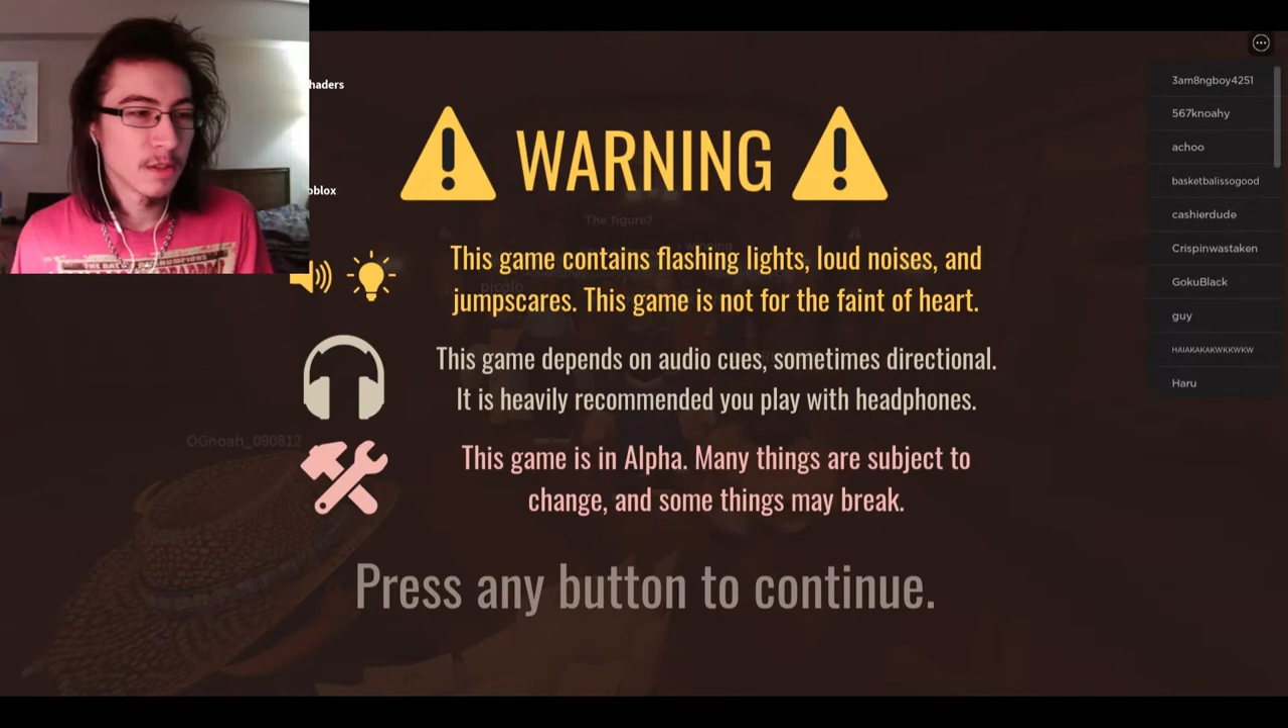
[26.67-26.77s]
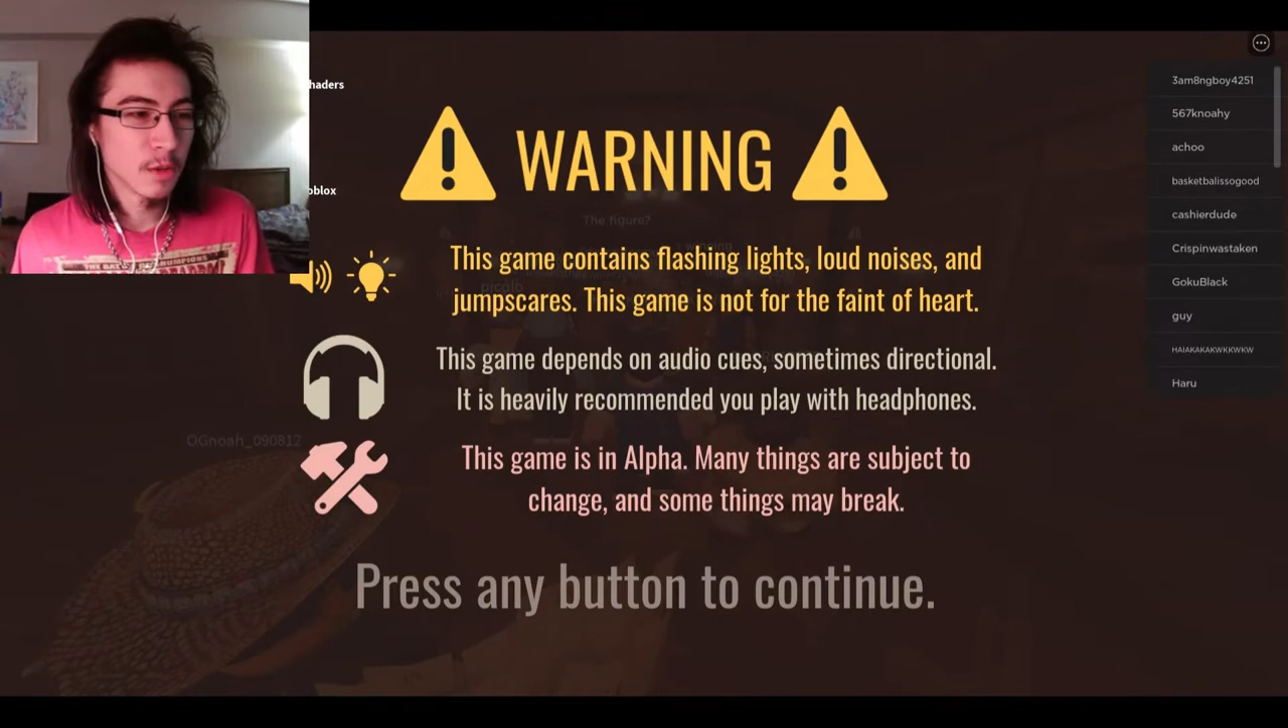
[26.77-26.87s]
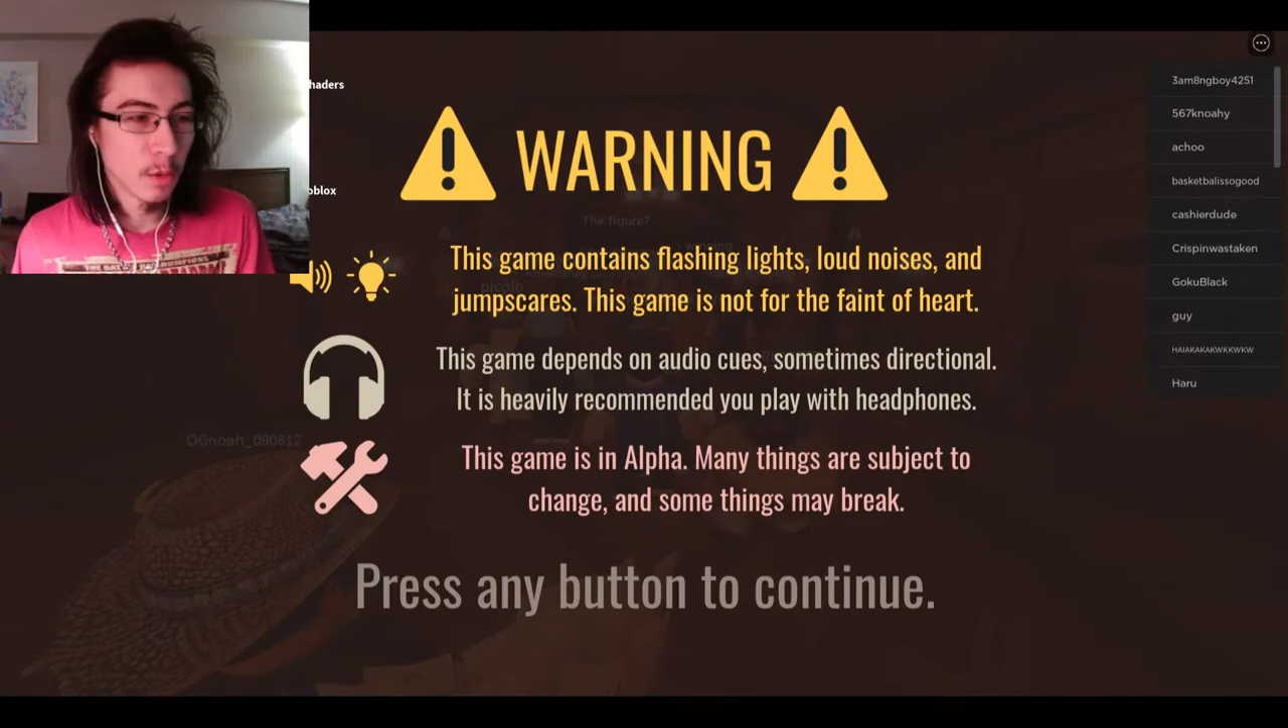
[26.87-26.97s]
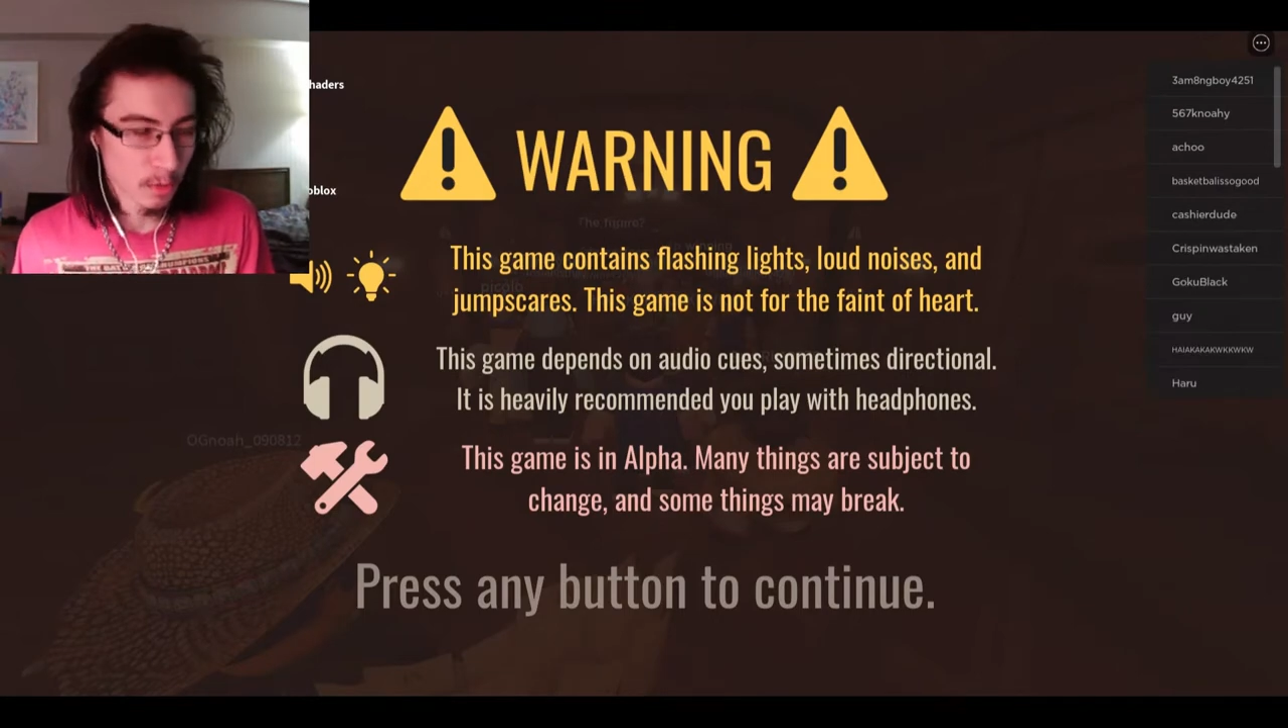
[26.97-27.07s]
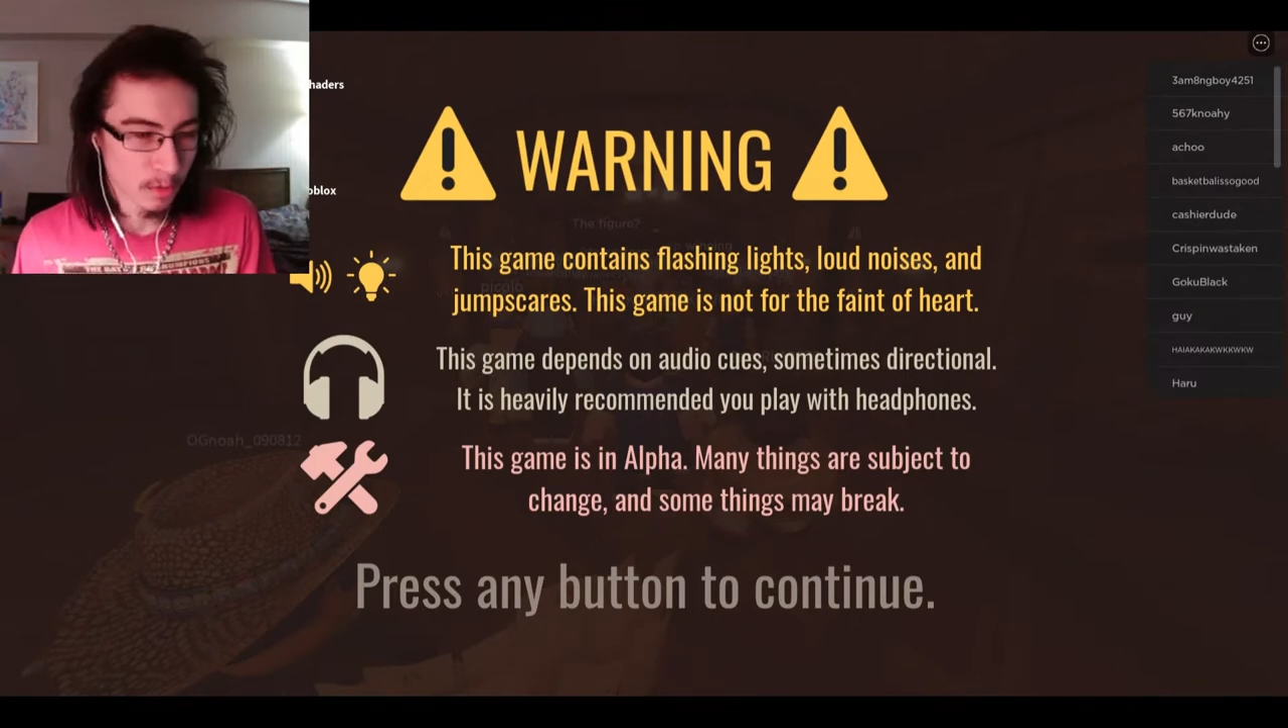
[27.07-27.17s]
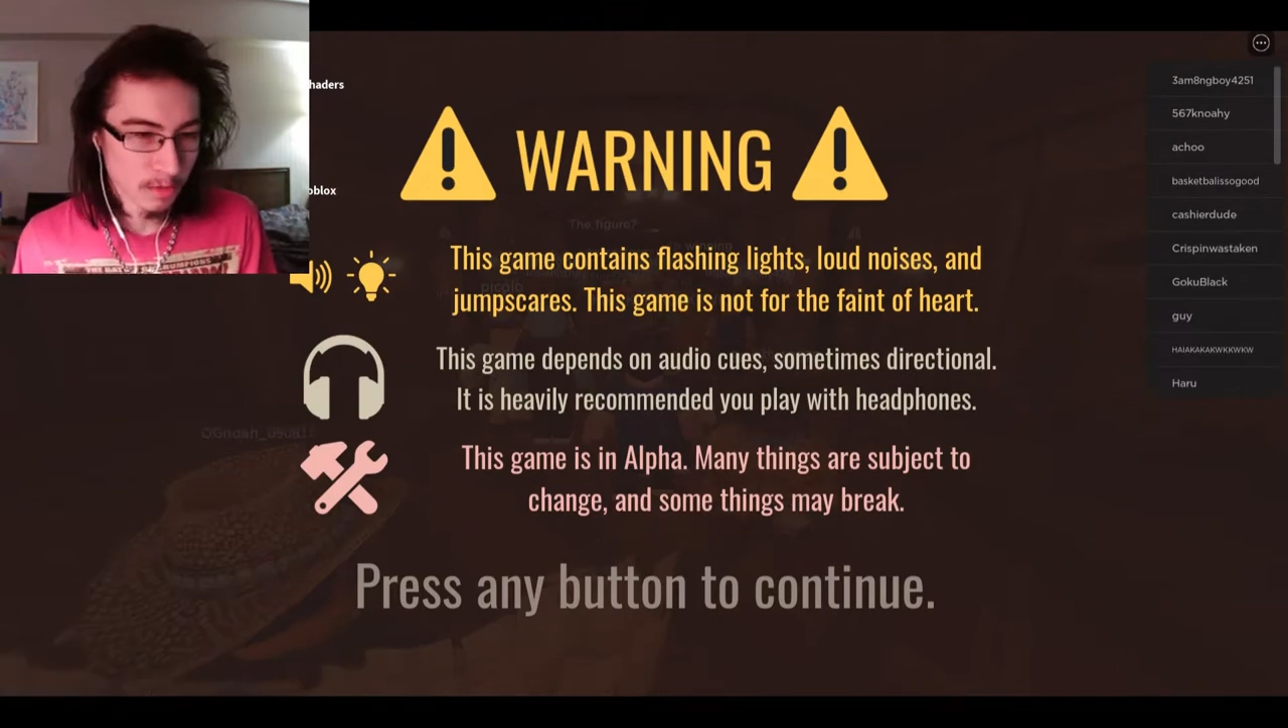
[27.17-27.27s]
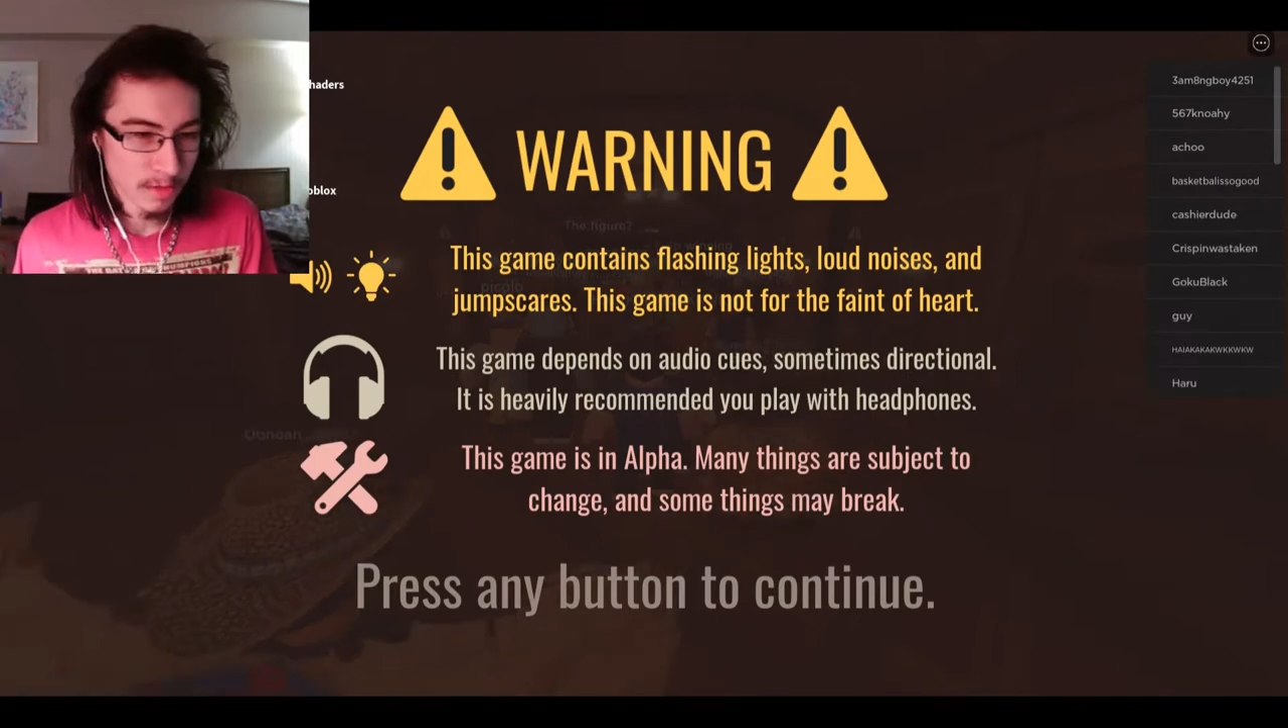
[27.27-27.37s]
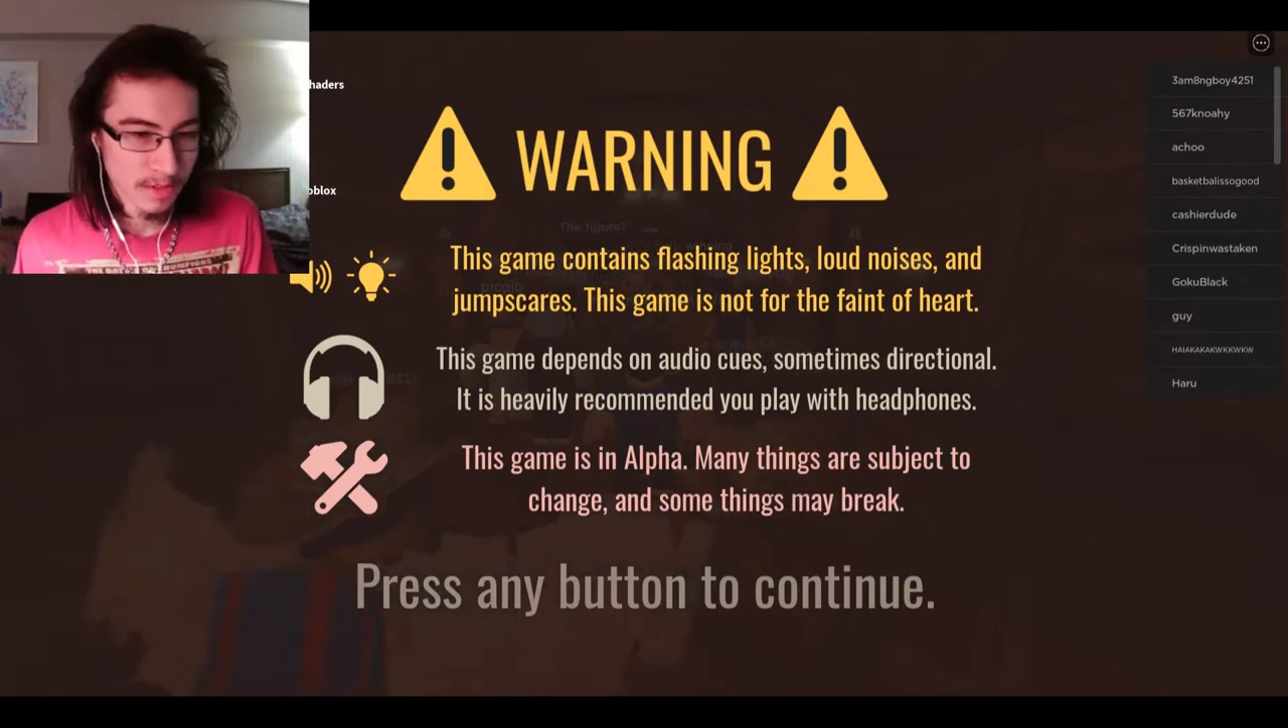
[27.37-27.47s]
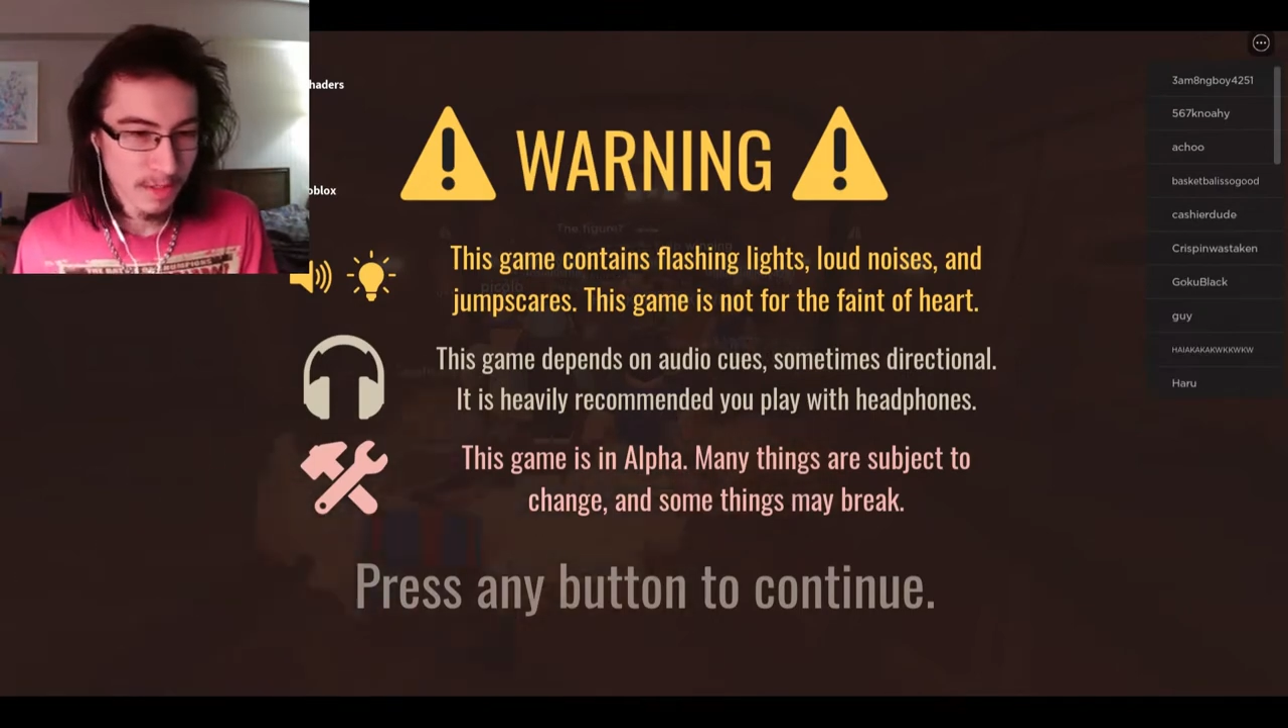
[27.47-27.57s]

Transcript: Doors.